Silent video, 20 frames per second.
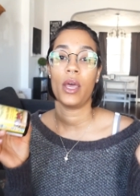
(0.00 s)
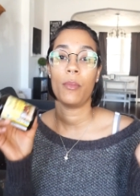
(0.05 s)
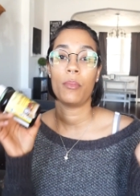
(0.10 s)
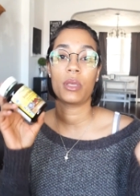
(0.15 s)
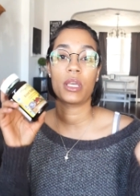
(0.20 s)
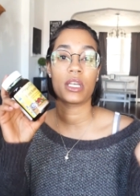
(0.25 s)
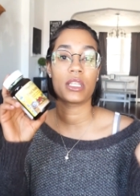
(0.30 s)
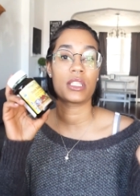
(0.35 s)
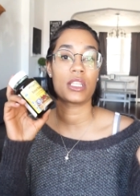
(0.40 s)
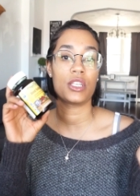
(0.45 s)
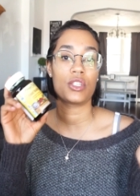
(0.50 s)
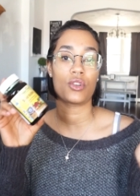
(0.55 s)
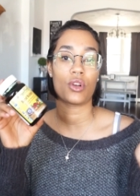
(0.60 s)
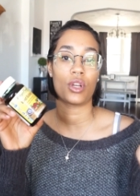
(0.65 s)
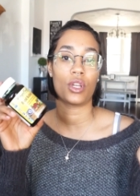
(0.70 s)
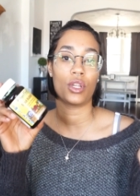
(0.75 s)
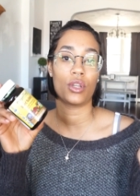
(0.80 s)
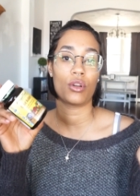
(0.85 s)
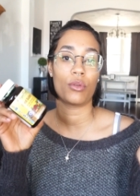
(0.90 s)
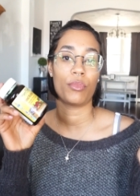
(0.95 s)
because these are a
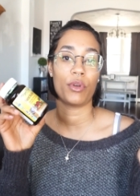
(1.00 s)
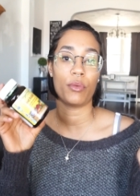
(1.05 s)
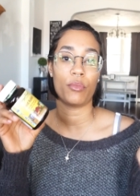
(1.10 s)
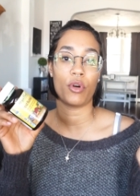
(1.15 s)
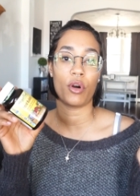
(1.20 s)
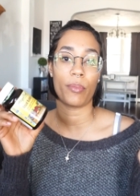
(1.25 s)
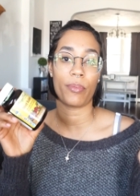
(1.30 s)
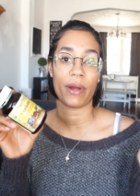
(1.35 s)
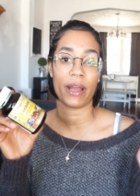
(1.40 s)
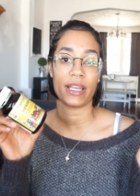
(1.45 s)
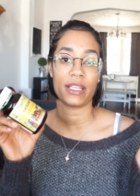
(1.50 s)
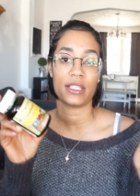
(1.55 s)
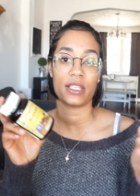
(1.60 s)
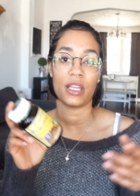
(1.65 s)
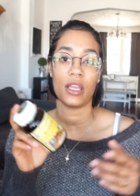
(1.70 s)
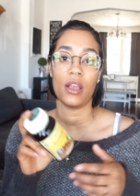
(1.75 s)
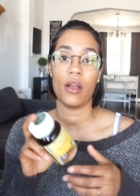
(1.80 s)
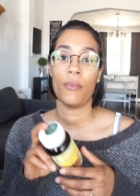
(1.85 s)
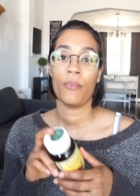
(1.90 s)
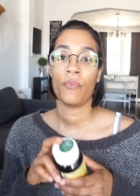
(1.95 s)
little bit more
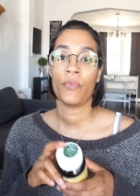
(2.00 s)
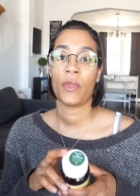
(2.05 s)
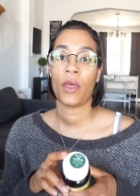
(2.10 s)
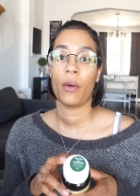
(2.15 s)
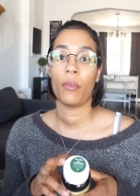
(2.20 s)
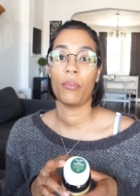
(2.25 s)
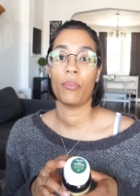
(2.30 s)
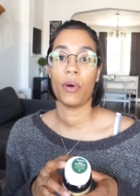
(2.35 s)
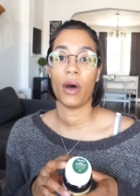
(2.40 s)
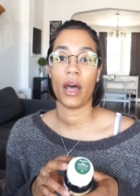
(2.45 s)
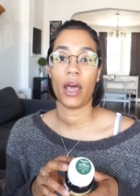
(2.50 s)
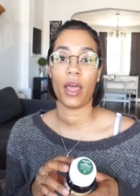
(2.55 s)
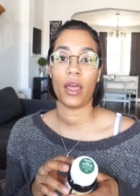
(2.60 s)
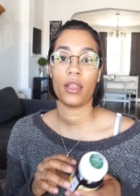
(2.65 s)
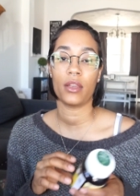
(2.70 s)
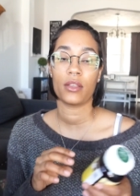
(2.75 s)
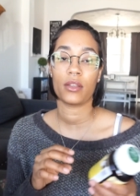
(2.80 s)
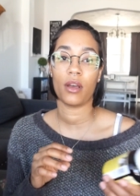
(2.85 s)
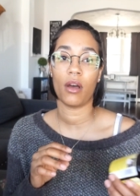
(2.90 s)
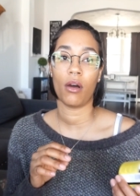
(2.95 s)
pricey.
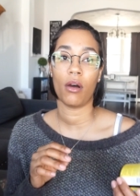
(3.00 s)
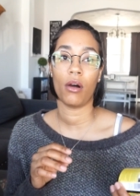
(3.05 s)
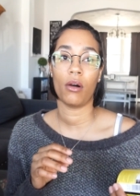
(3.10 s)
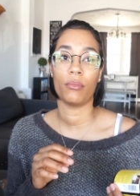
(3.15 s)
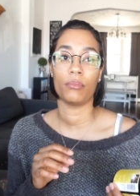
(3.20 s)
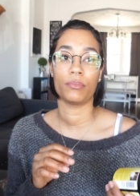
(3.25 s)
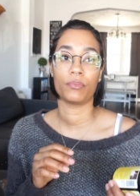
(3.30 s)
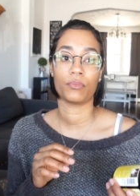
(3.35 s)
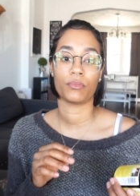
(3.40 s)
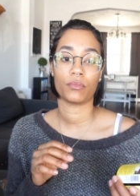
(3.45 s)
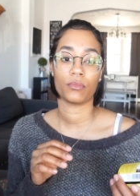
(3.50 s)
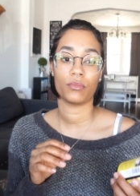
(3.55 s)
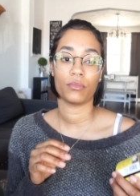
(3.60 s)
But um,